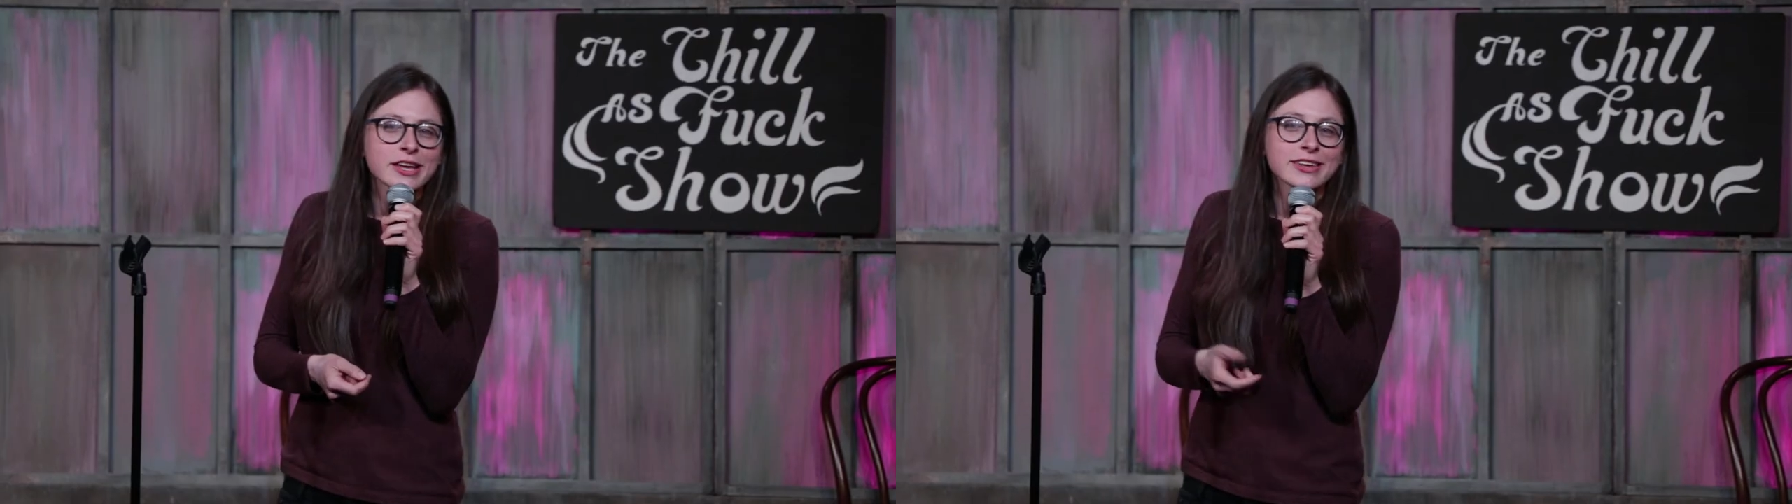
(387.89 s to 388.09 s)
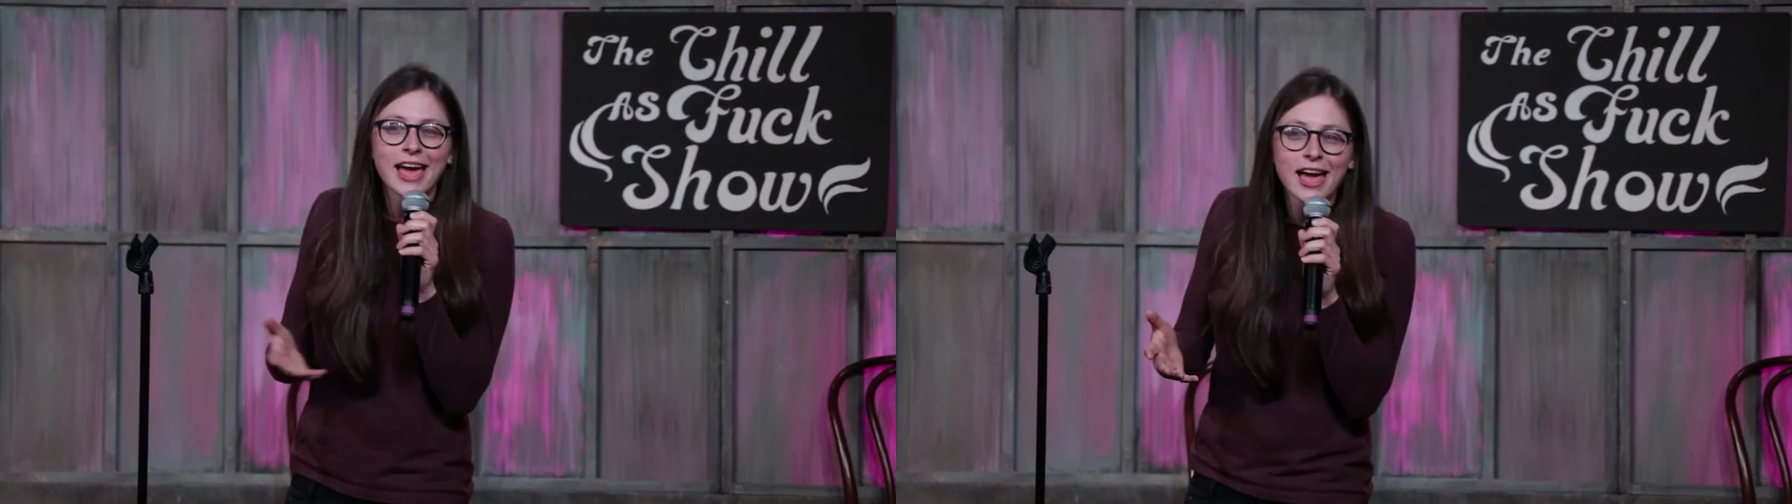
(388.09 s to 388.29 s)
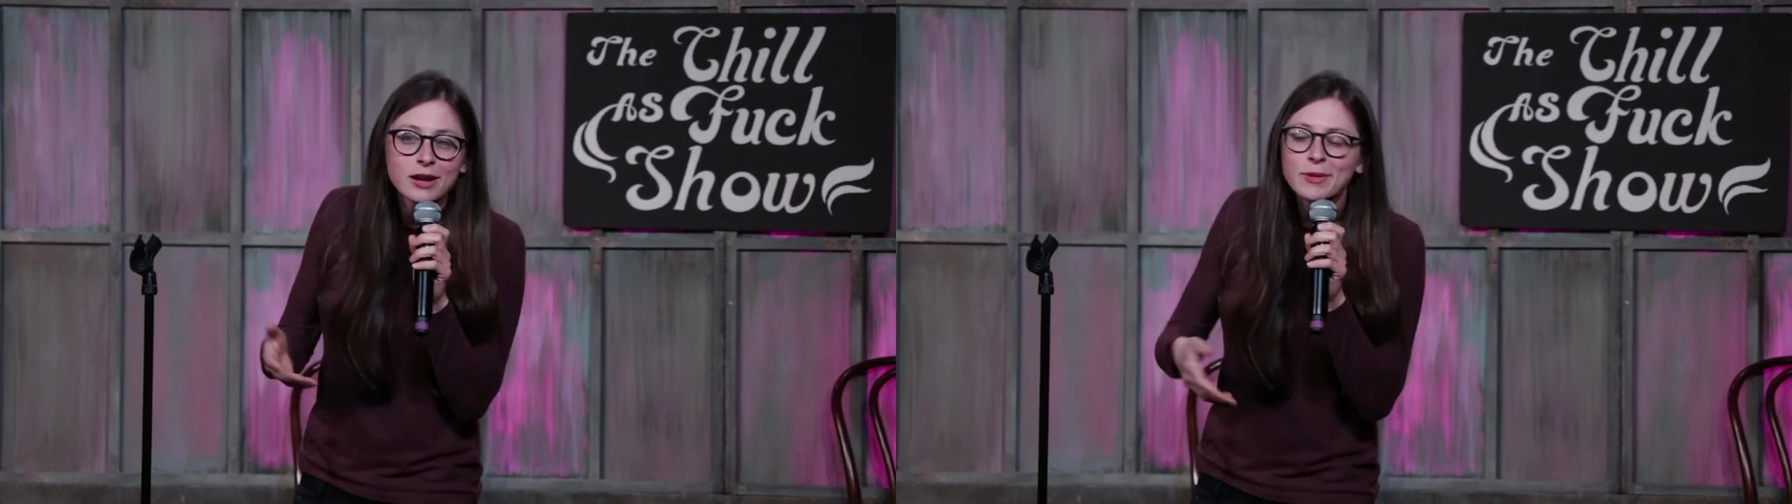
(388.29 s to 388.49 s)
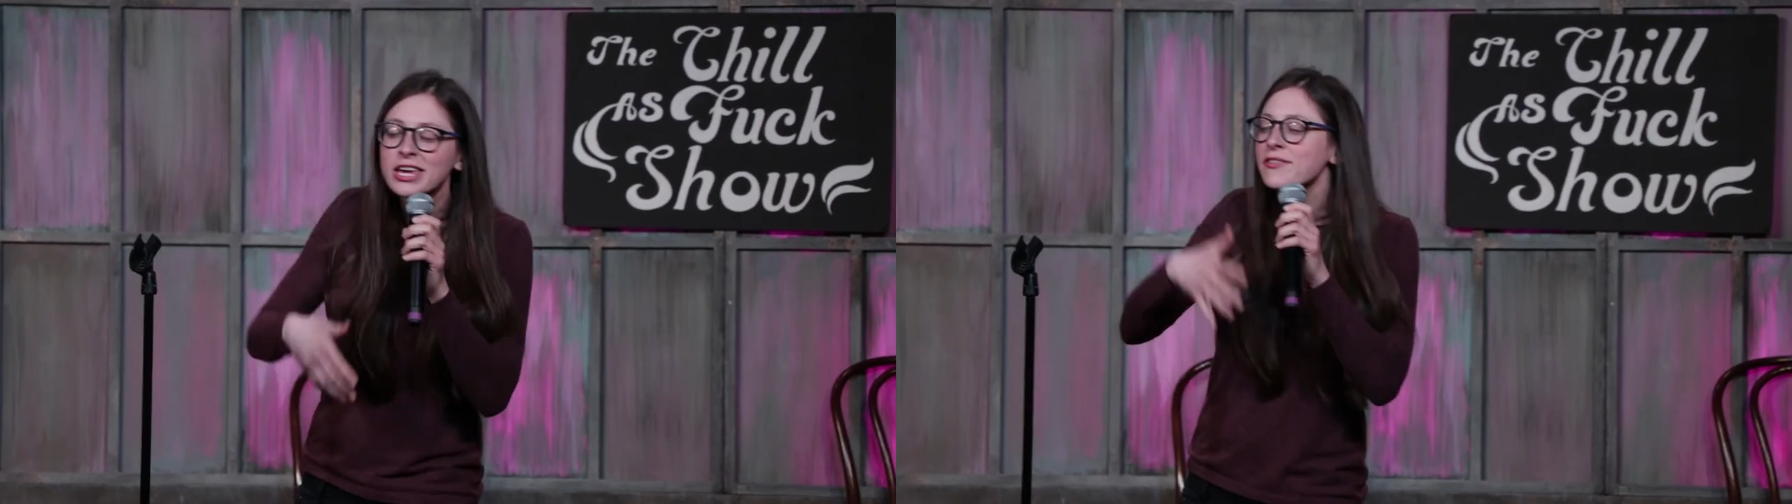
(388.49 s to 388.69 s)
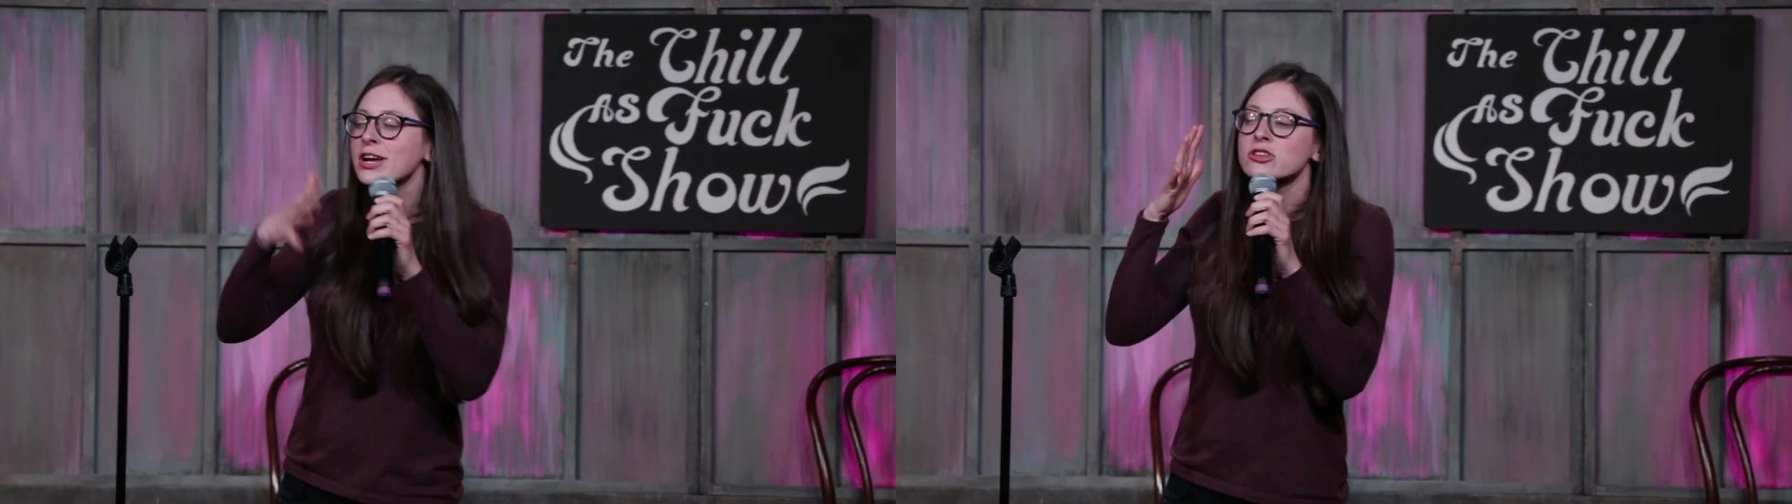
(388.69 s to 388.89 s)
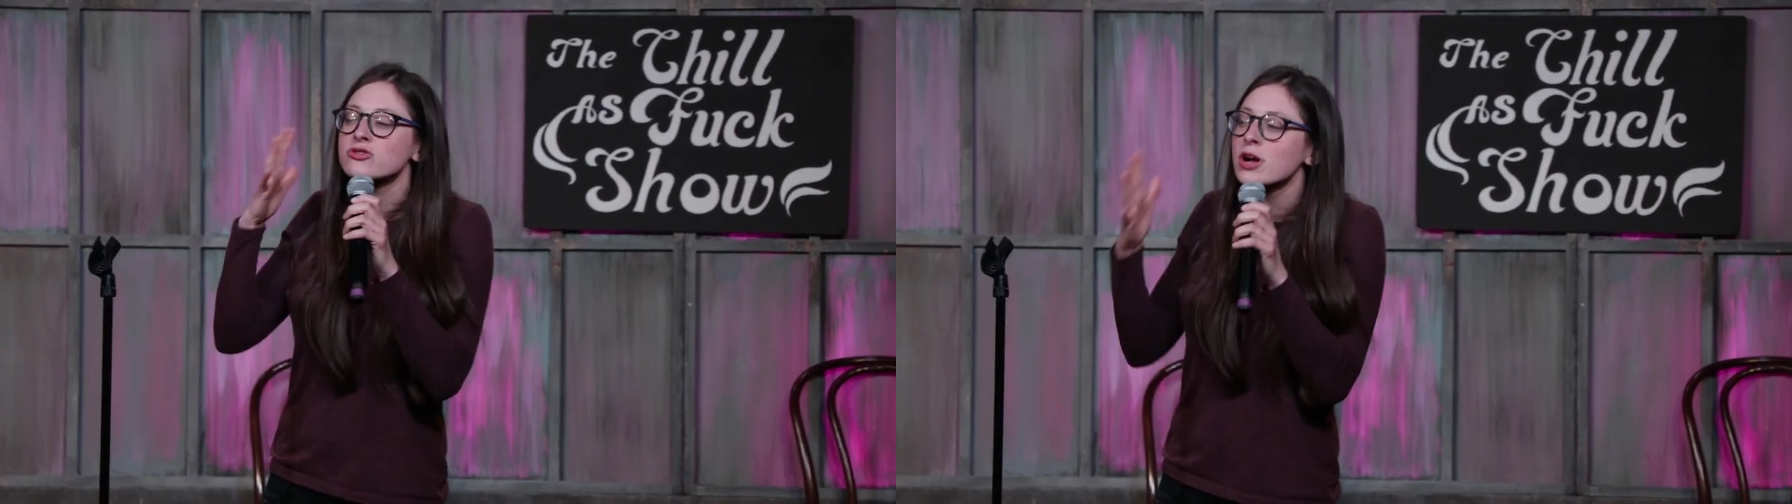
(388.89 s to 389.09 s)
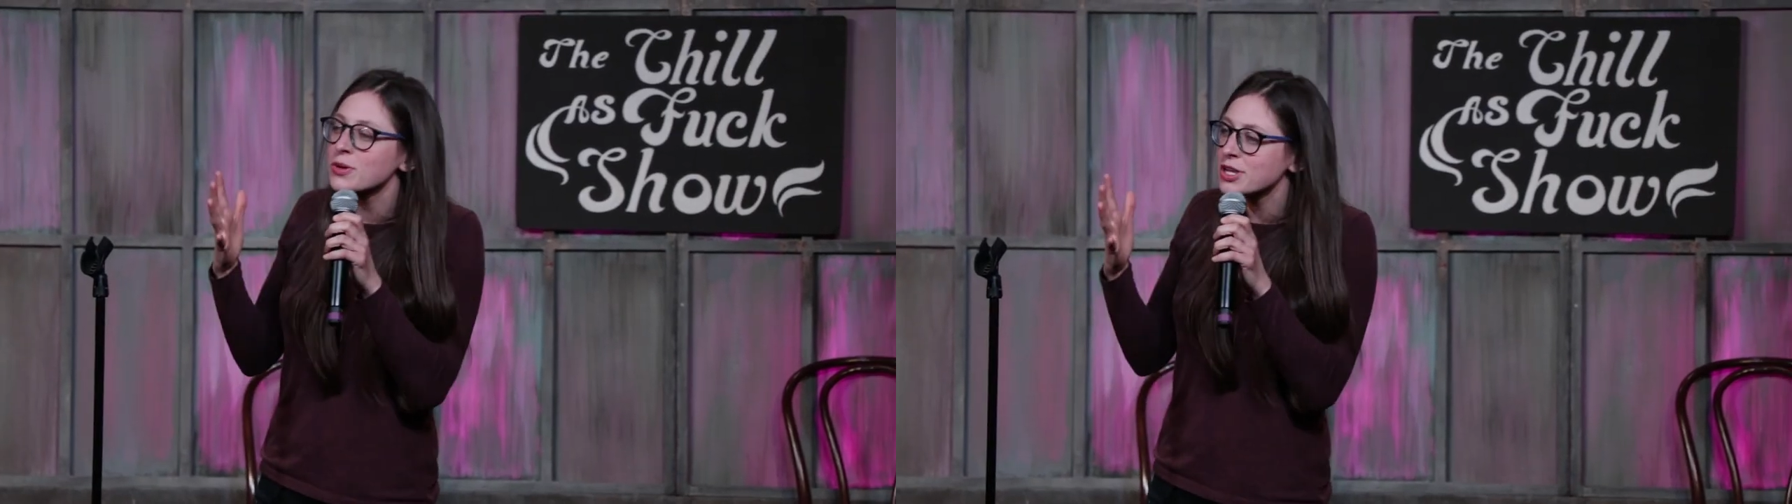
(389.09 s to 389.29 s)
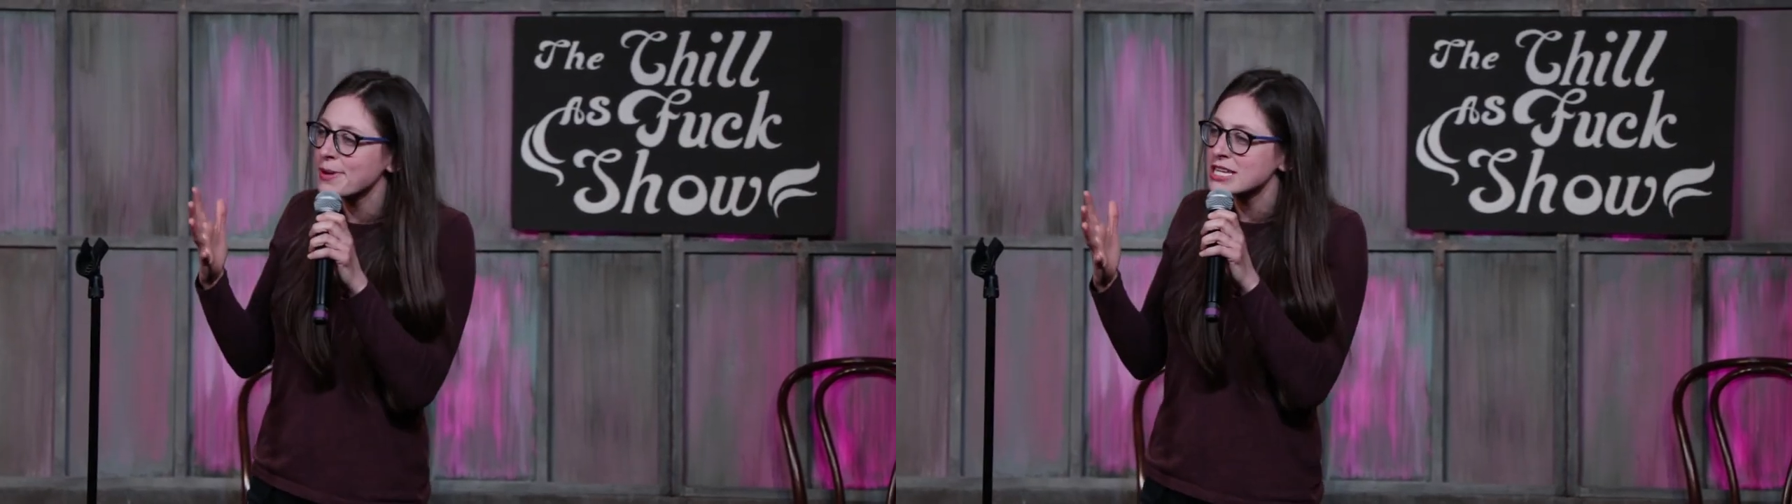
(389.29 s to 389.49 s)
said, "Yeah." I'm like, "You ever get drunk
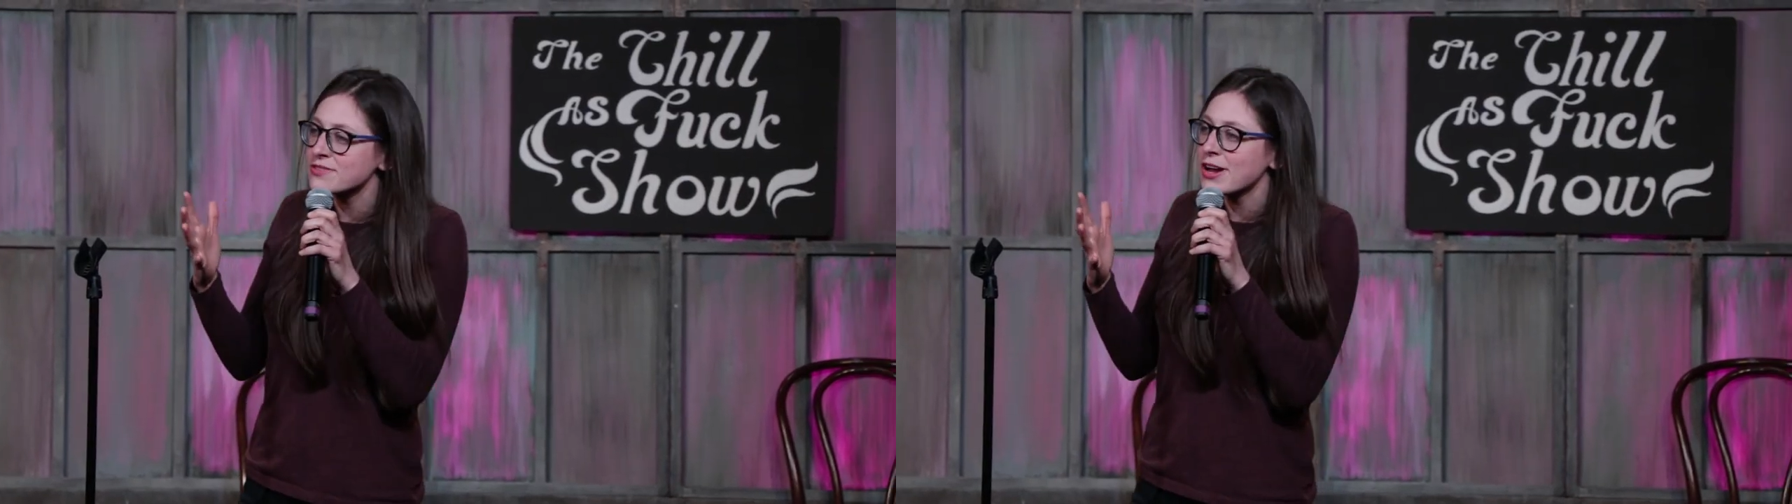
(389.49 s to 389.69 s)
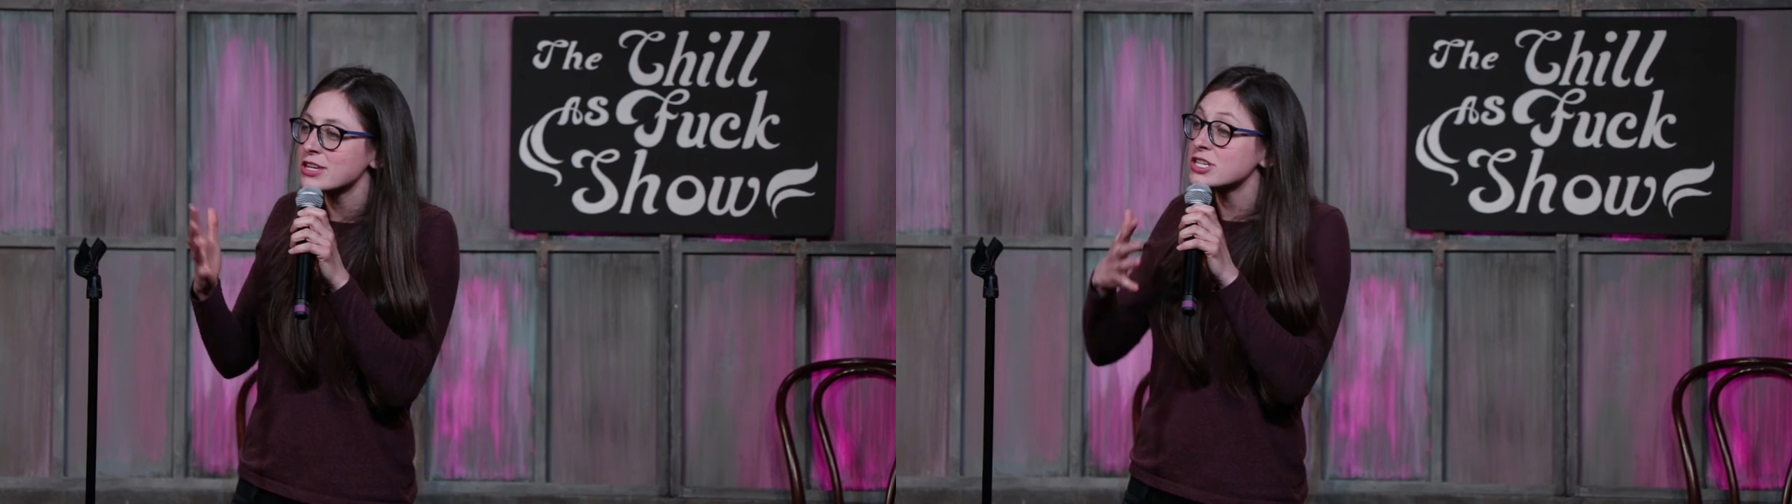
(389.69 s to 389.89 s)
with your best friend?